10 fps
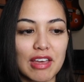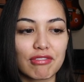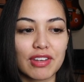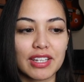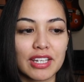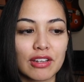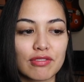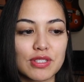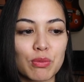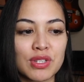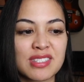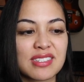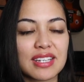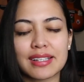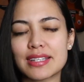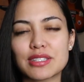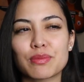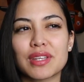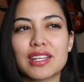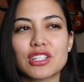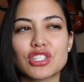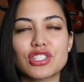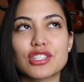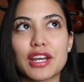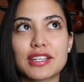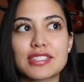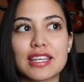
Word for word: that feeling of someone stealing something just sucks